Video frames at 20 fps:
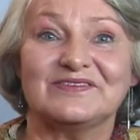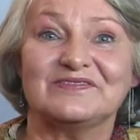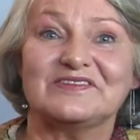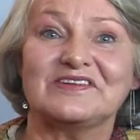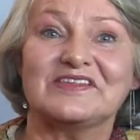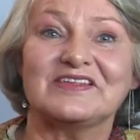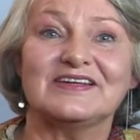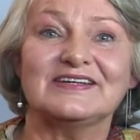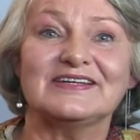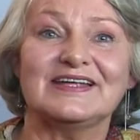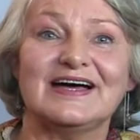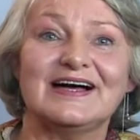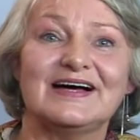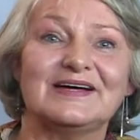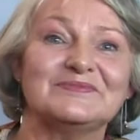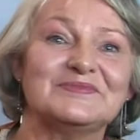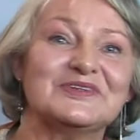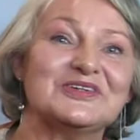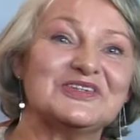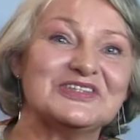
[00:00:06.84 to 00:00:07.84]
everything
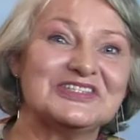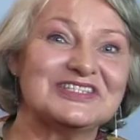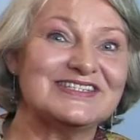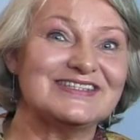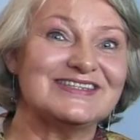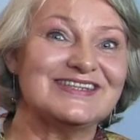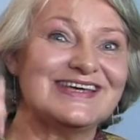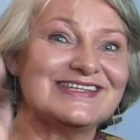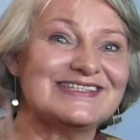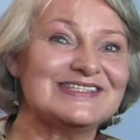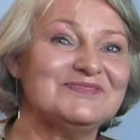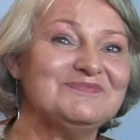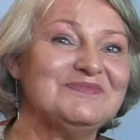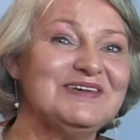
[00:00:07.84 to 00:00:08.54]
down, because that's